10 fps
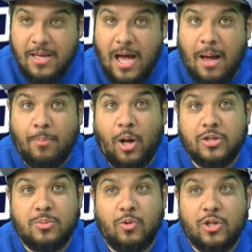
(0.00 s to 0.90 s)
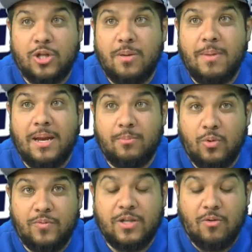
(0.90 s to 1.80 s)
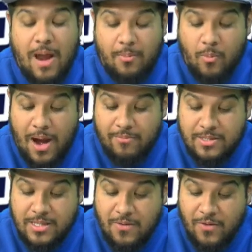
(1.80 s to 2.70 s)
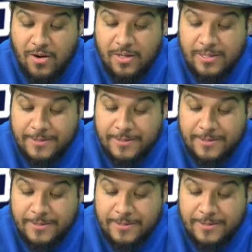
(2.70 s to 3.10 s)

Baltimore should have made a move to grab a wide receiver.